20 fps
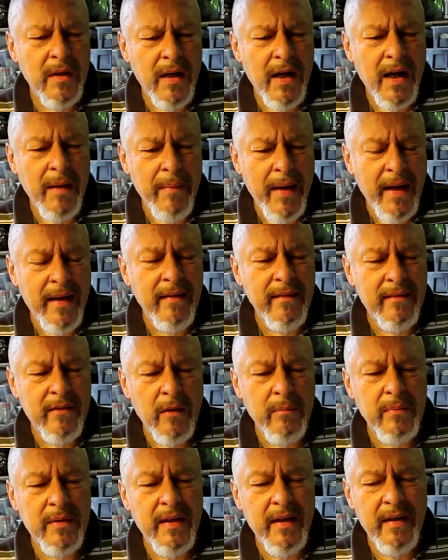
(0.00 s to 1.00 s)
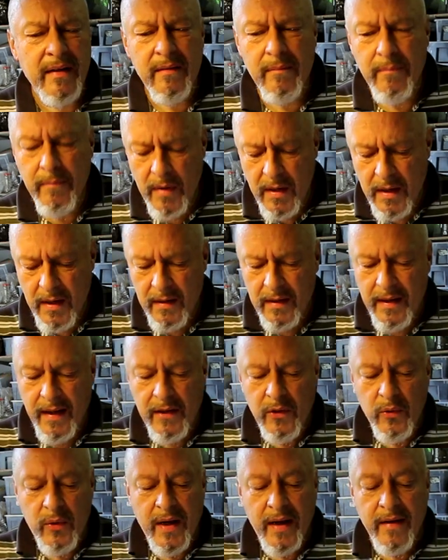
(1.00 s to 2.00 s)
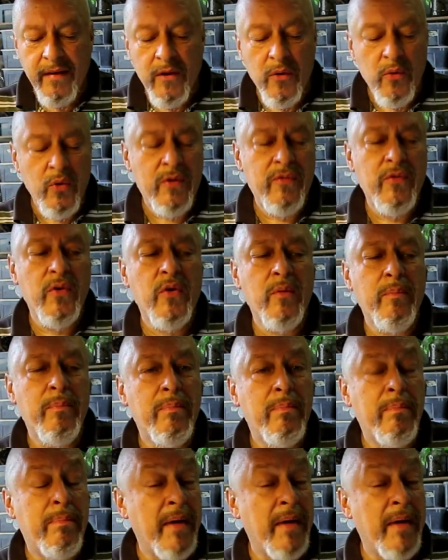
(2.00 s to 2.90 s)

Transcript: I'm making something uh, that you can use for